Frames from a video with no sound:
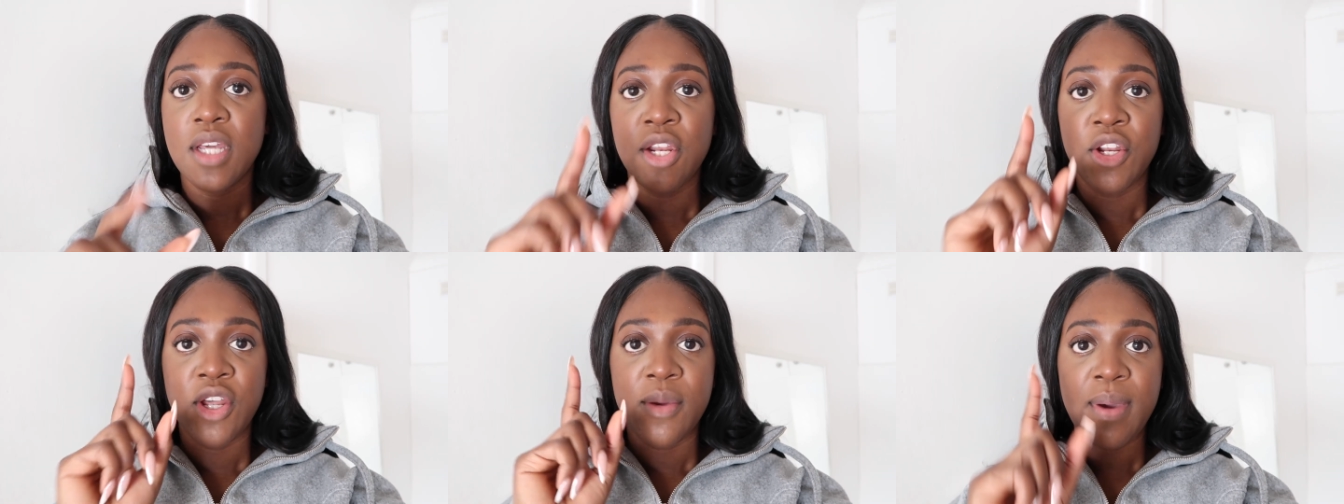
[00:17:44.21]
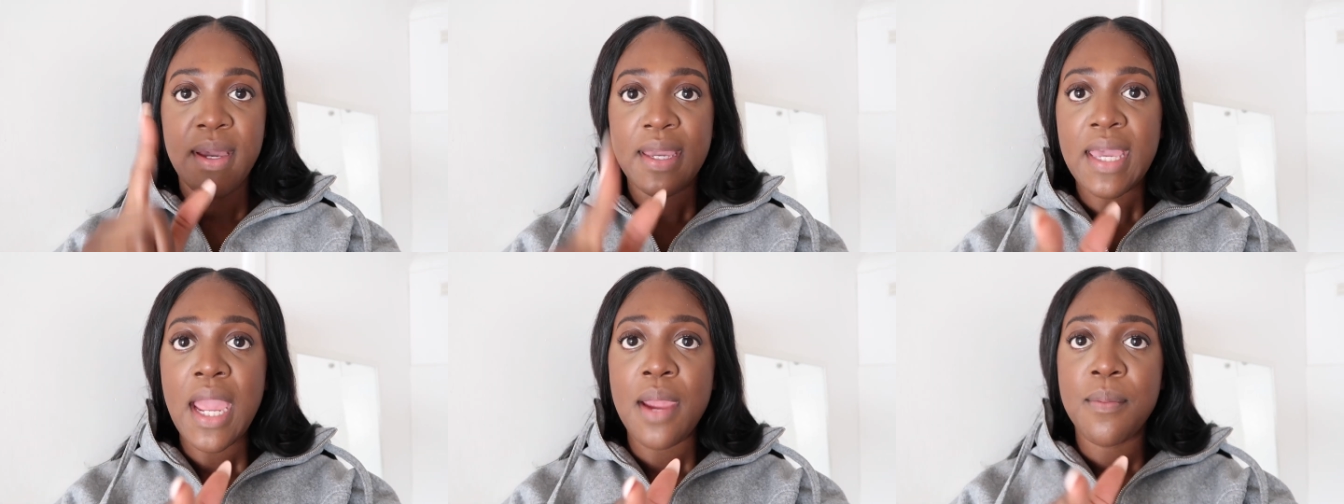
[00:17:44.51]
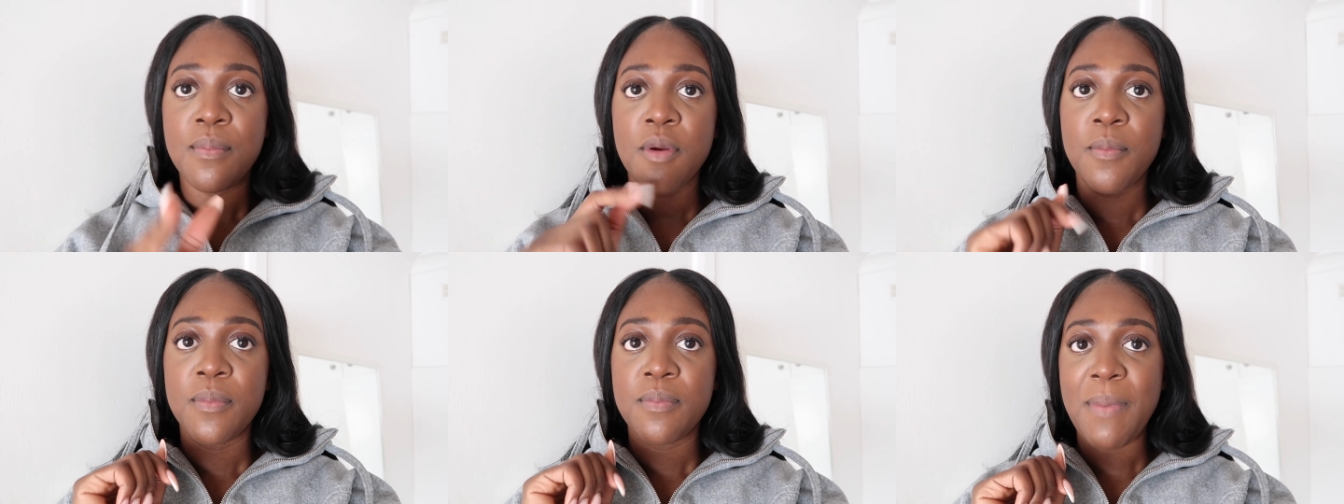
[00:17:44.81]
I know my
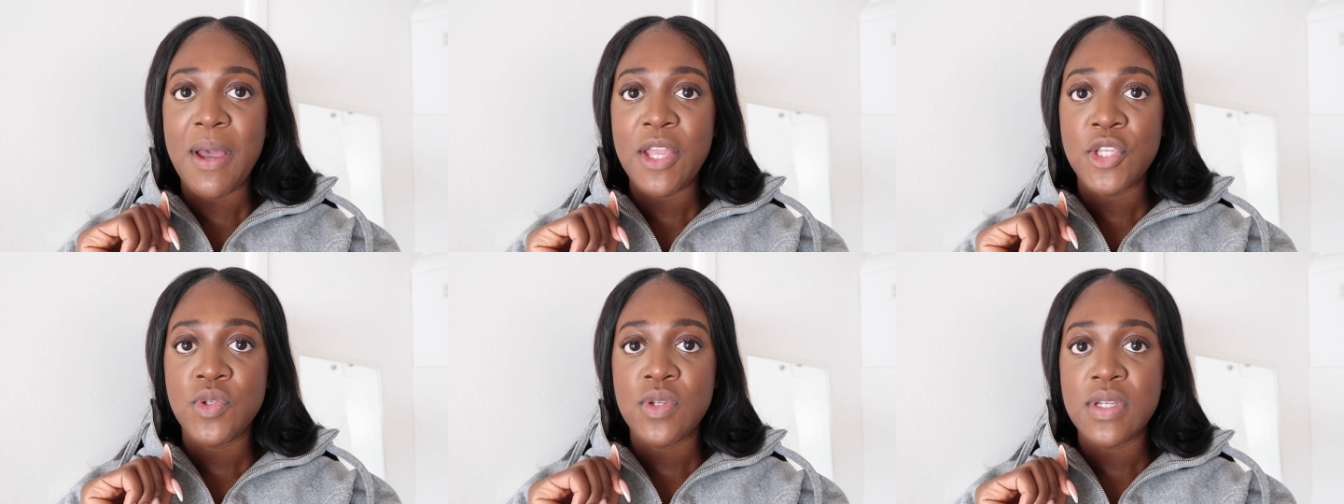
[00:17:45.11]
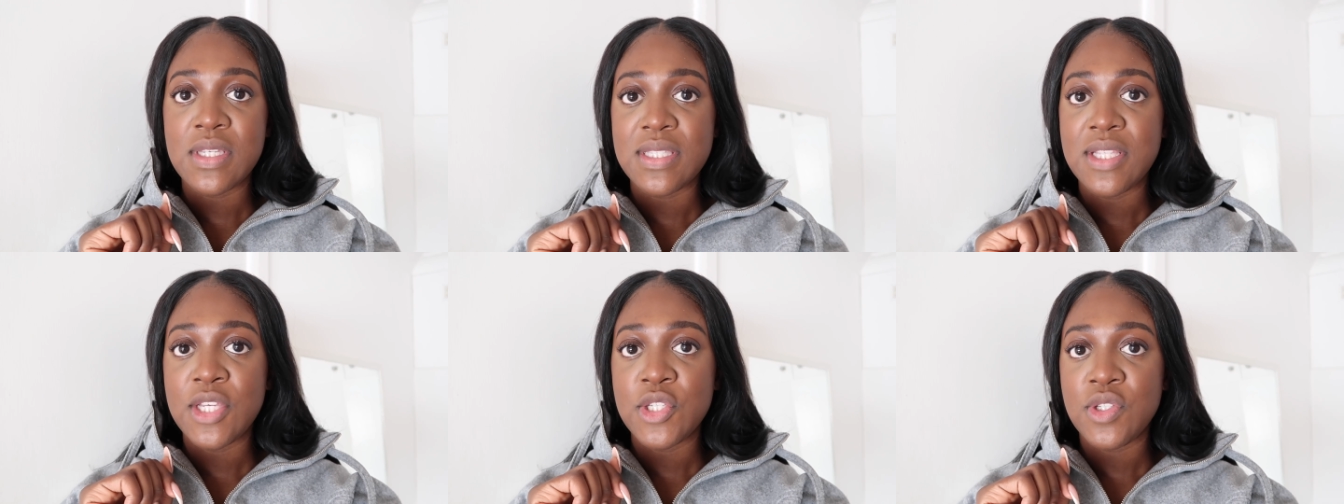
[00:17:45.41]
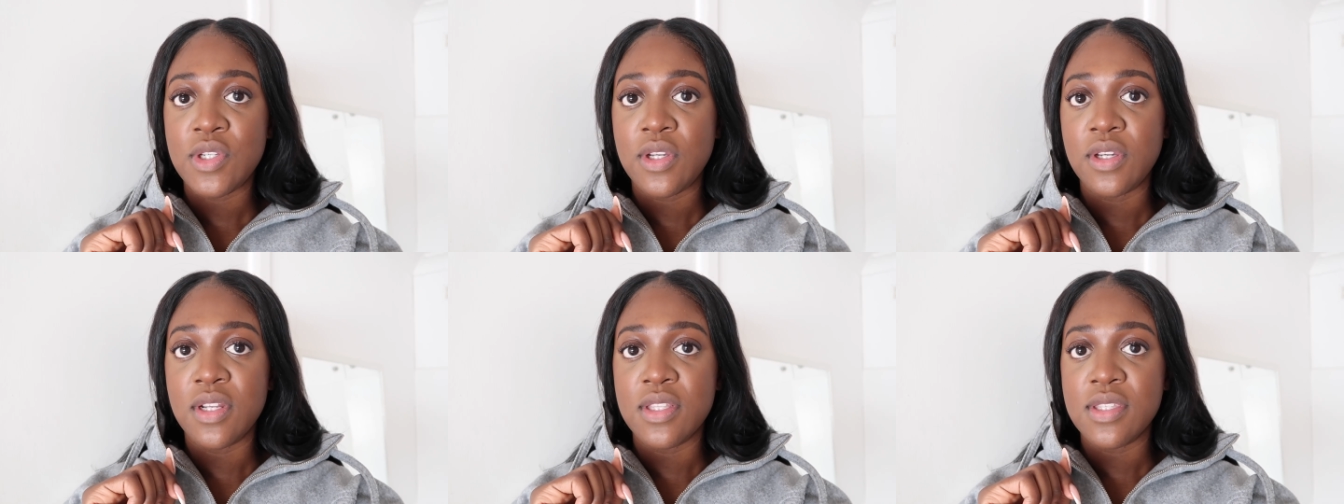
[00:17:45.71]
camera battery is
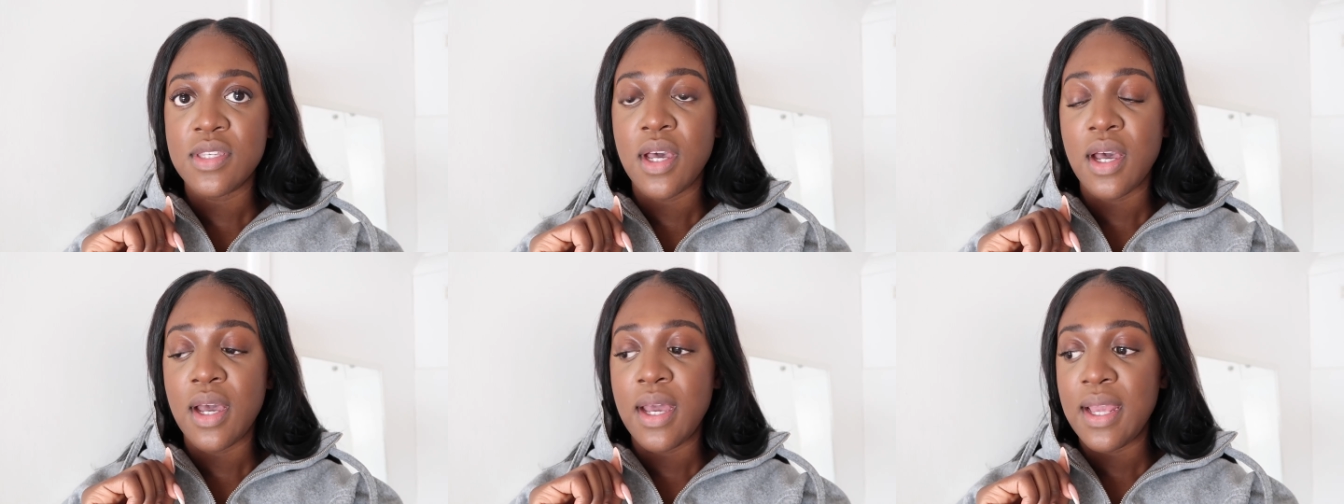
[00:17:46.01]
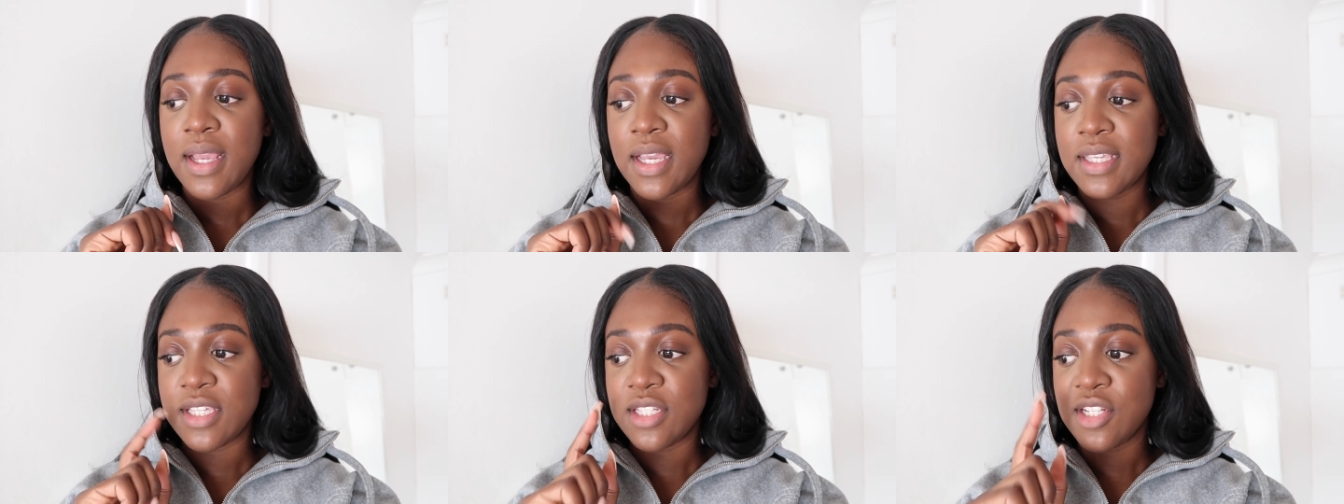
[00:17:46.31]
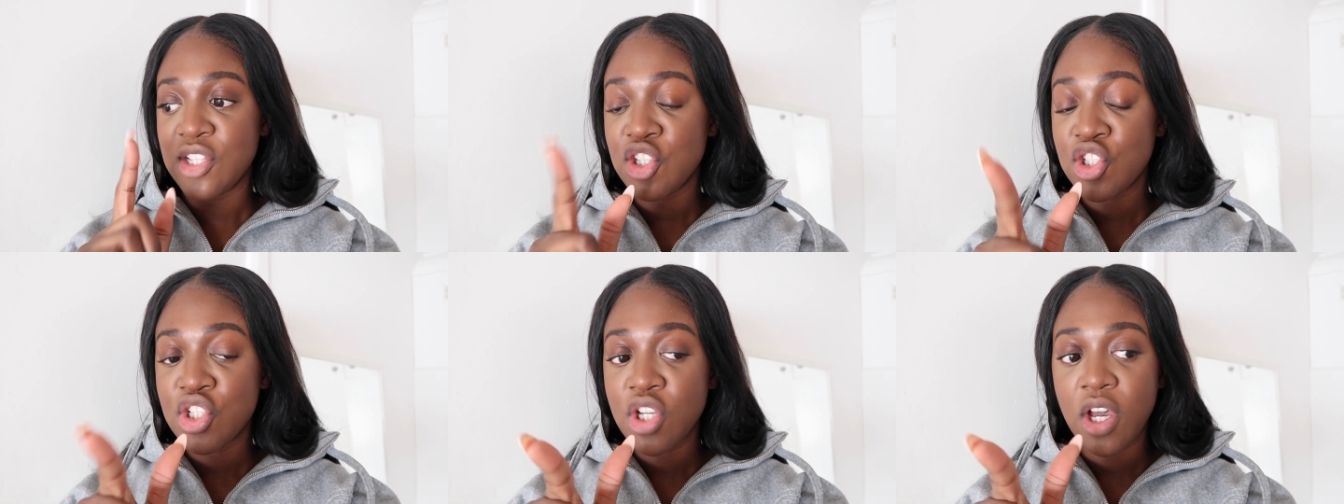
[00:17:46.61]
literally going to die because I
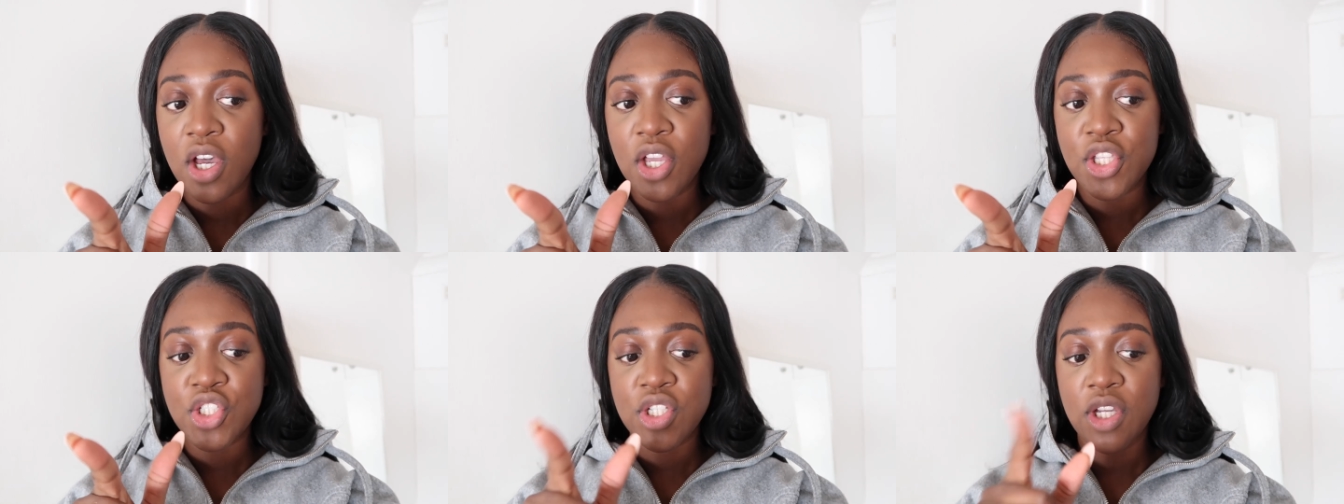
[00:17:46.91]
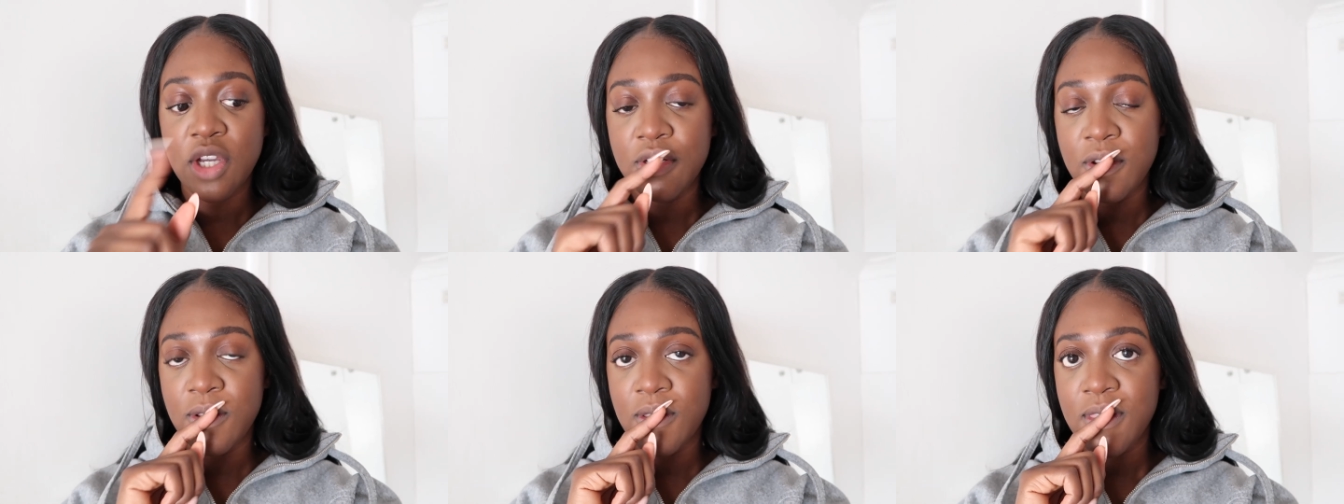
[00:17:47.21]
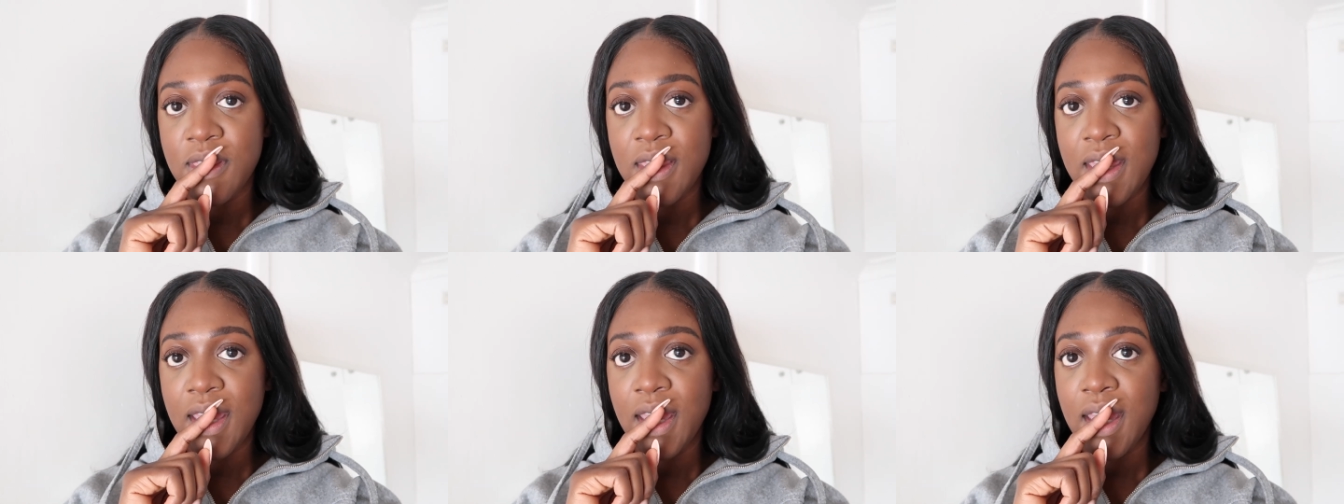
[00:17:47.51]
didn't charge it, I don't
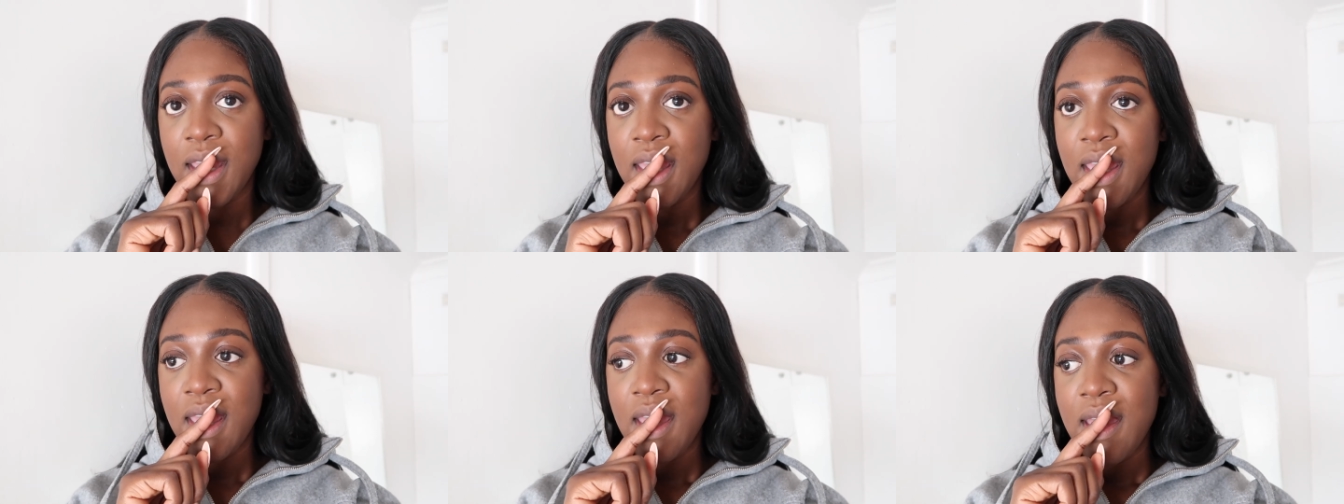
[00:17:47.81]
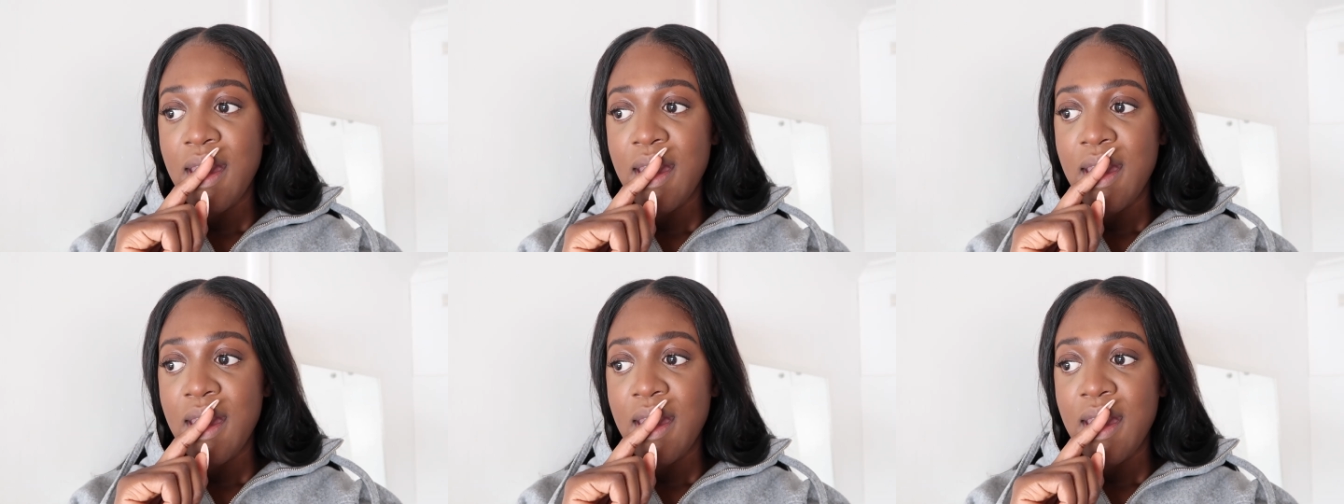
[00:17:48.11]
think.